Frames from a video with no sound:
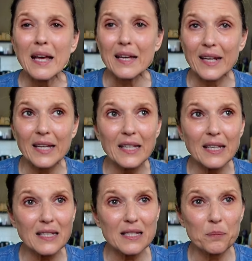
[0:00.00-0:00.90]

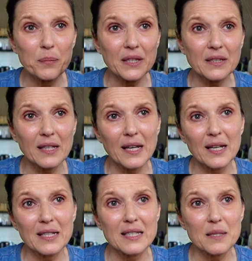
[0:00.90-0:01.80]
Regia is a bit
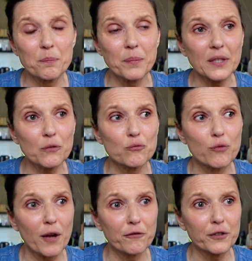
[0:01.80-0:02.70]
it's a bit
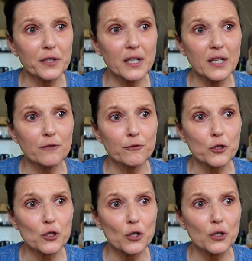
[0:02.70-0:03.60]
rougher yarn for
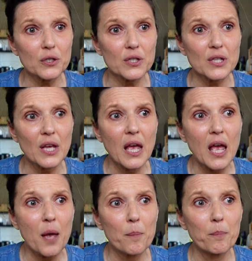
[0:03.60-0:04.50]
socks,
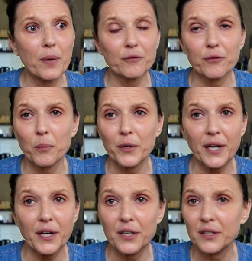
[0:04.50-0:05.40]
but from what
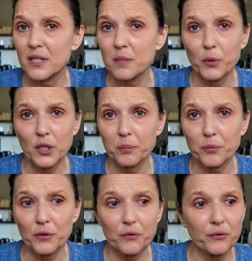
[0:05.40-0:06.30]
I heard it's
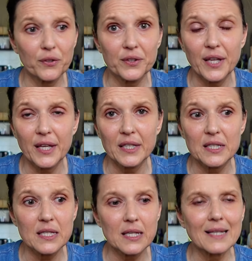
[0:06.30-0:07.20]
bulletproof, that
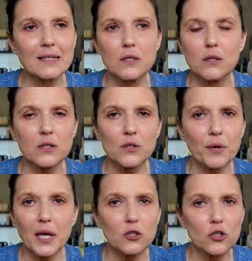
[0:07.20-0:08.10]
it's not
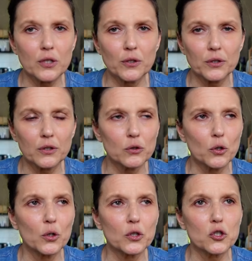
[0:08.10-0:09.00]
scratchy, not at
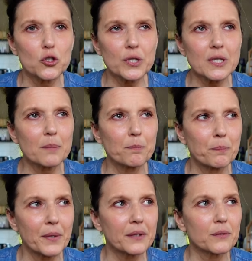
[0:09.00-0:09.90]
all, it's just a
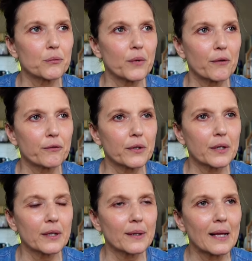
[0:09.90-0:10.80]
bit
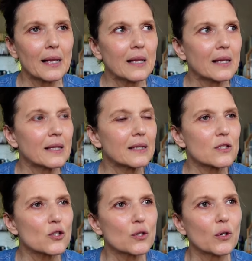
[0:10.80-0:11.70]
rougher.
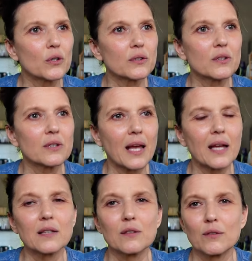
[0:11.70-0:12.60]
It's not
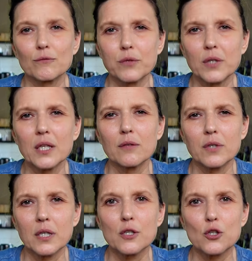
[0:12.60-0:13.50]
that really
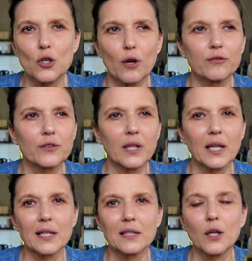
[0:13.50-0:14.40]
really soft
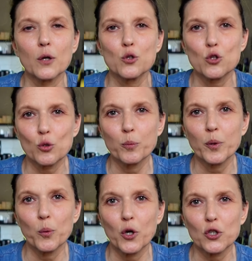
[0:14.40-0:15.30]
like those
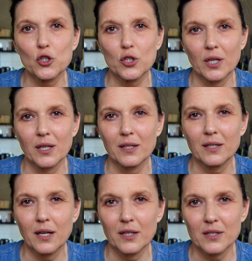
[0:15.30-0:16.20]
superwash
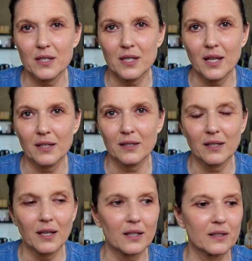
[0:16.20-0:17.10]
yarns
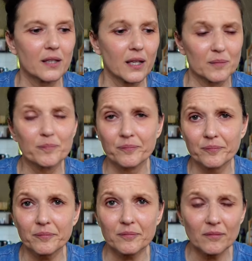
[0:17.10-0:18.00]

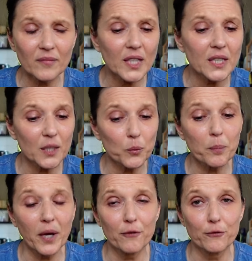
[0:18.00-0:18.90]
that we
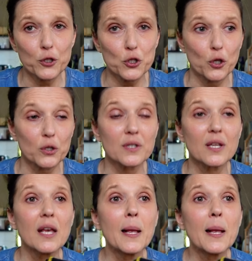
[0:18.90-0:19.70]
buy for socks.